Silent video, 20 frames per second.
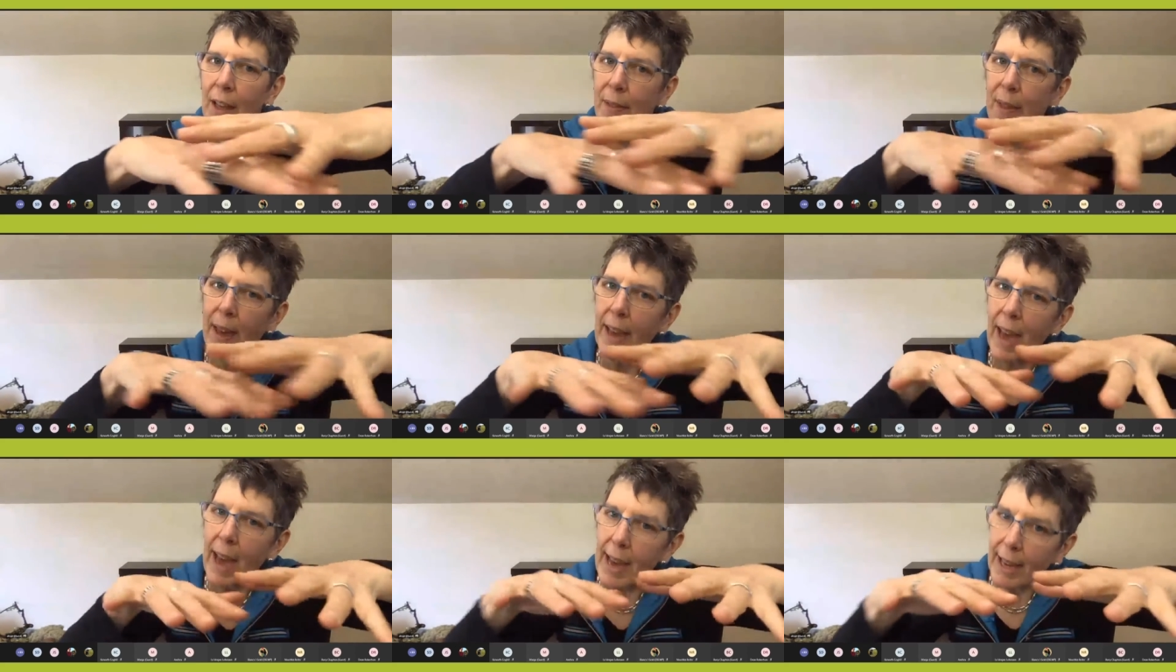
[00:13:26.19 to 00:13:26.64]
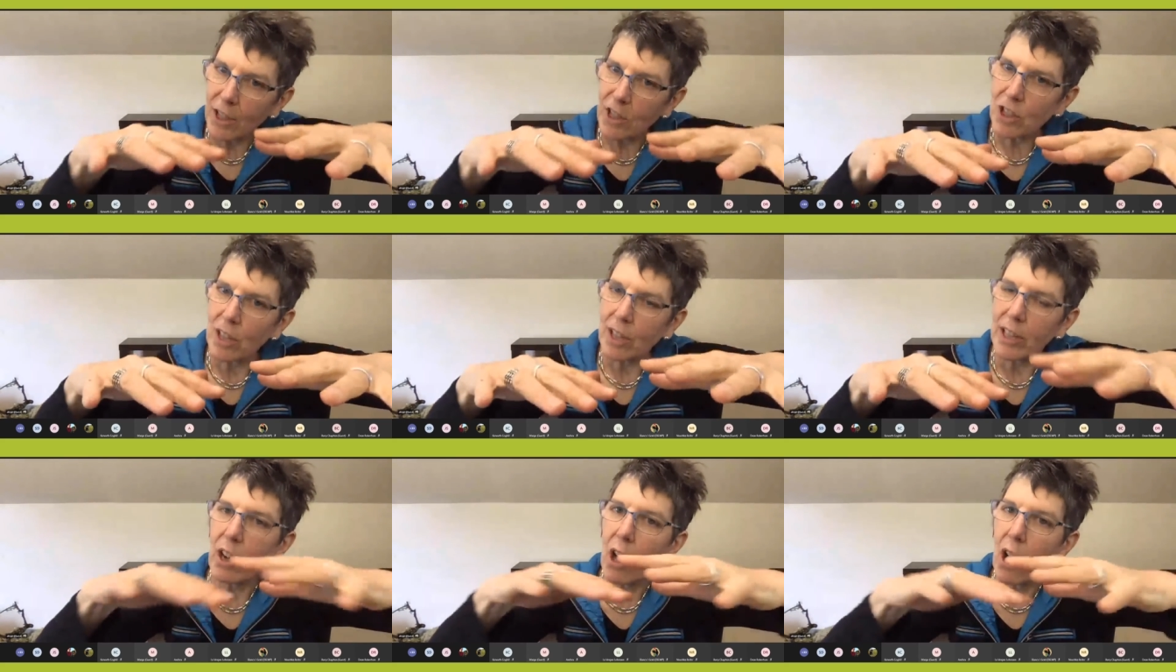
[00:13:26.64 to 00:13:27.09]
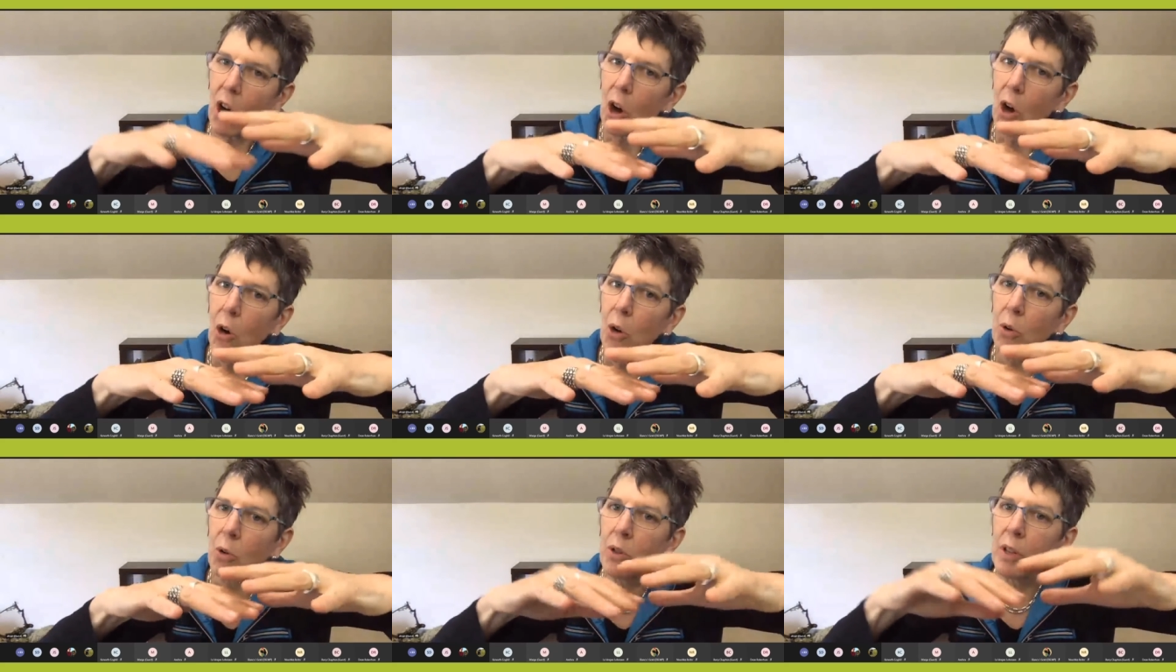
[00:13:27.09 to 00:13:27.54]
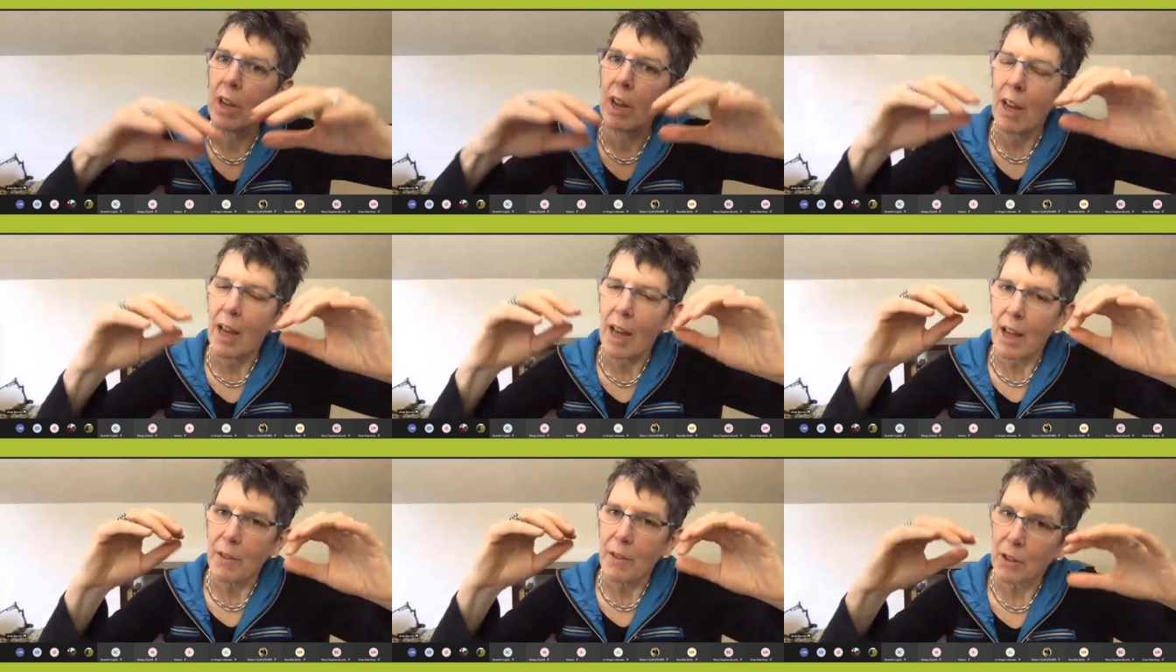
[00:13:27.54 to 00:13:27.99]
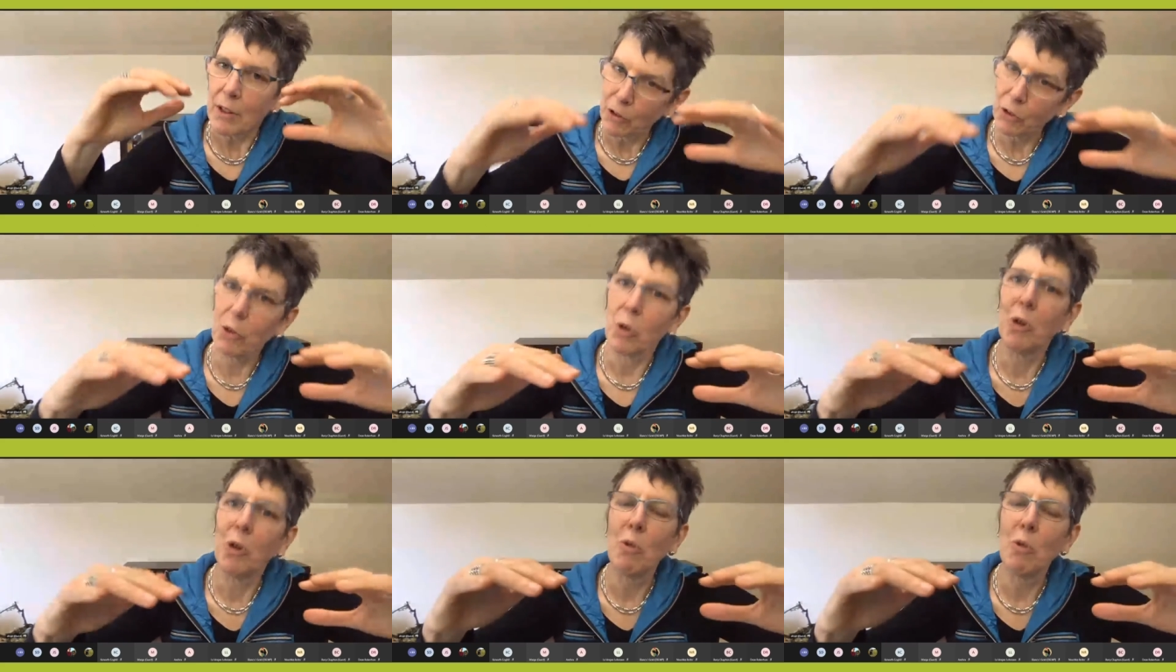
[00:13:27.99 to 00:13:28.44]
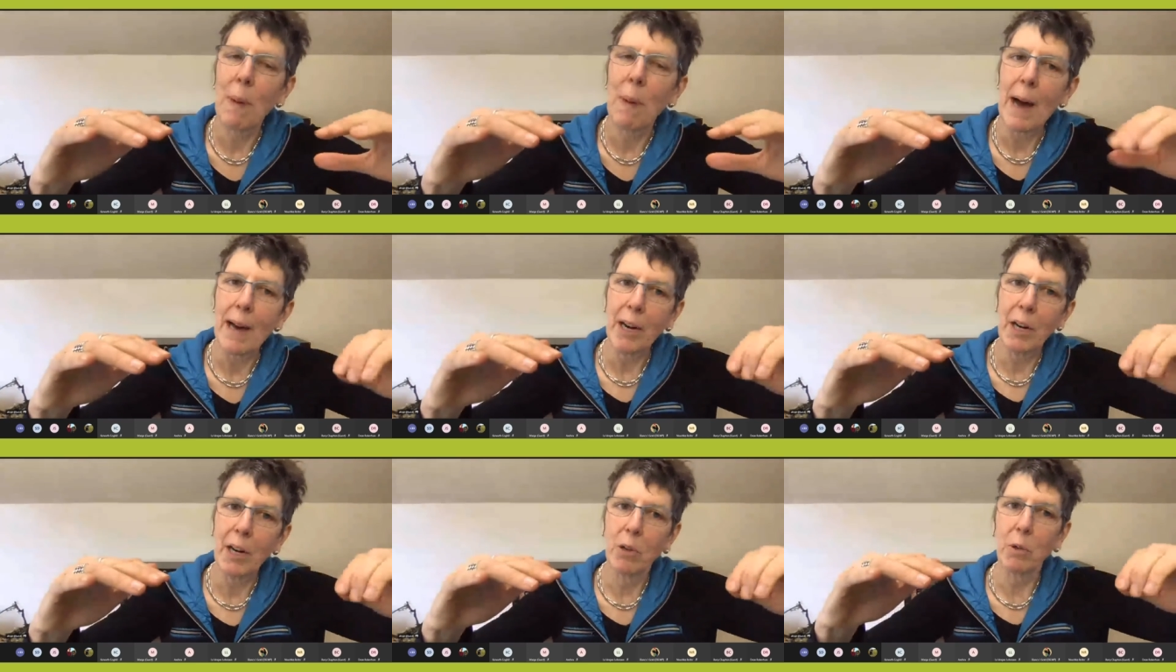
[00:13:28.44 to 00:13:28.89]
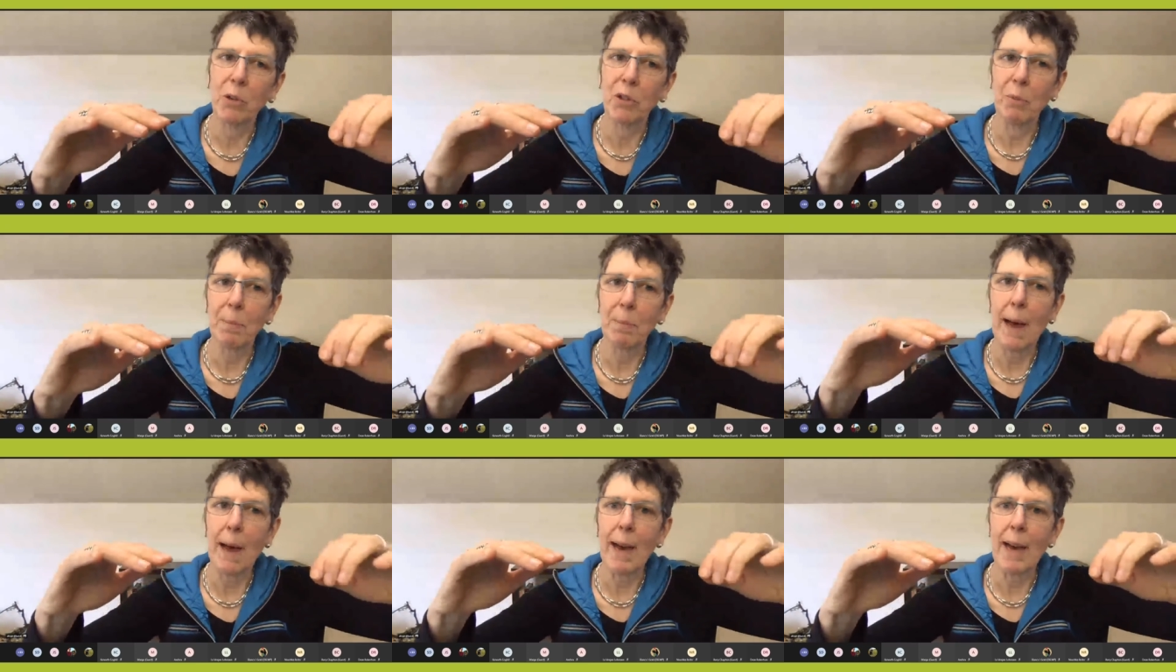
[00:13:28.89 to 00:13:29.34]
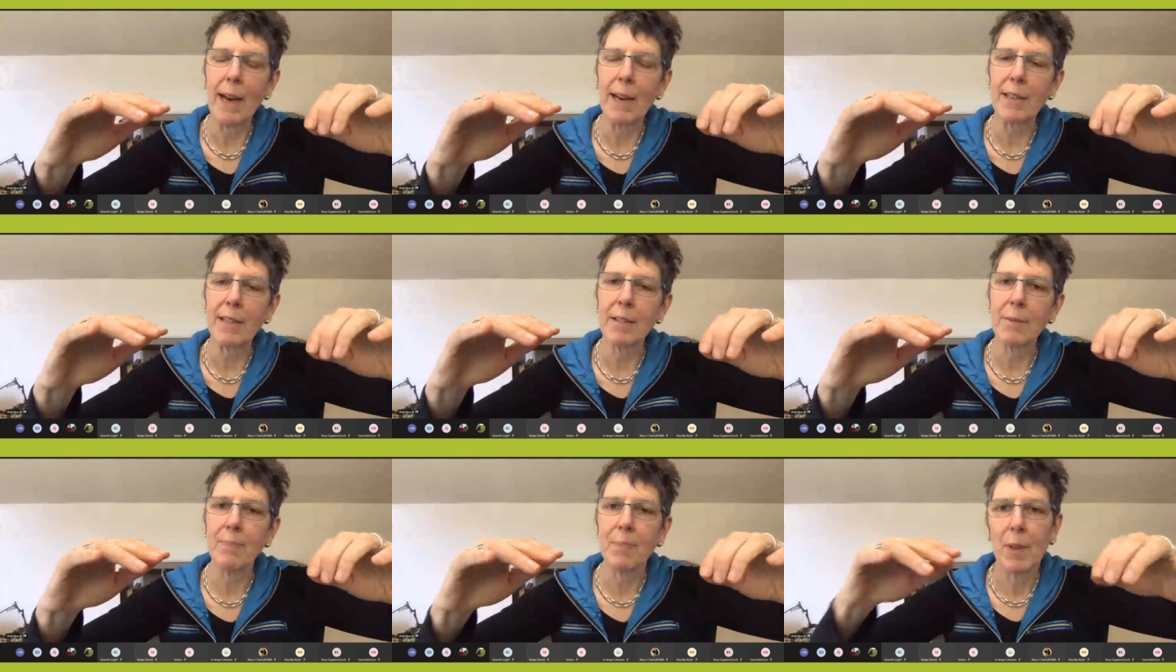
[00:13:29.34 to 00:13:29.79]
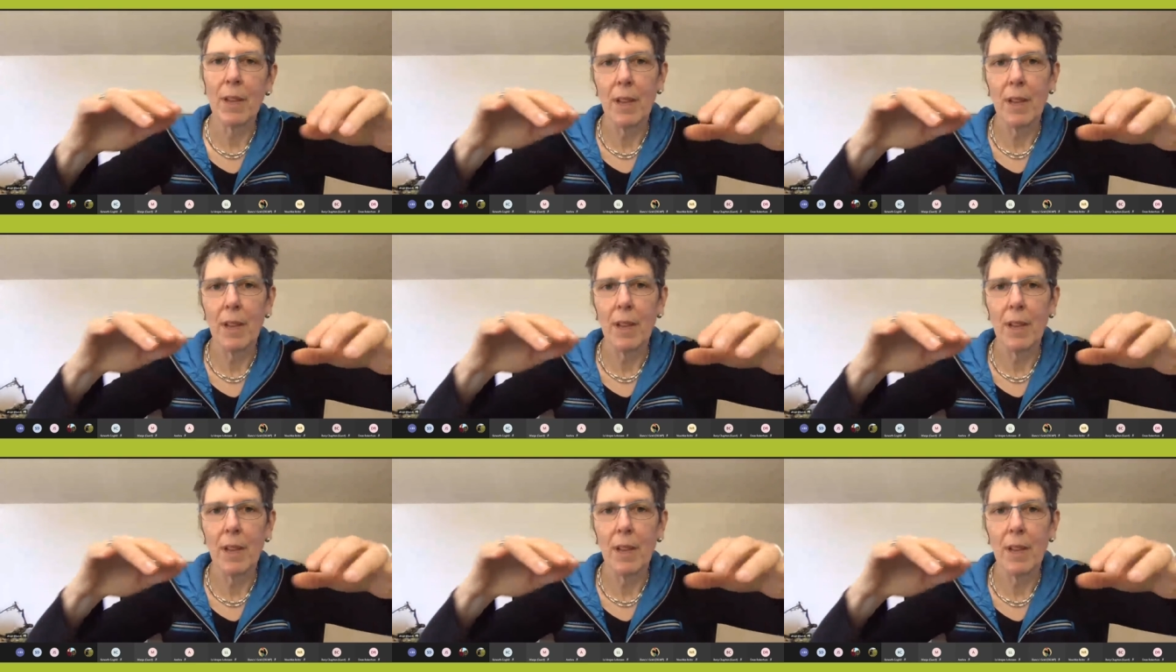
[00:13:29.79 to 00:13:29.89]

they actually hold the soil particles apart.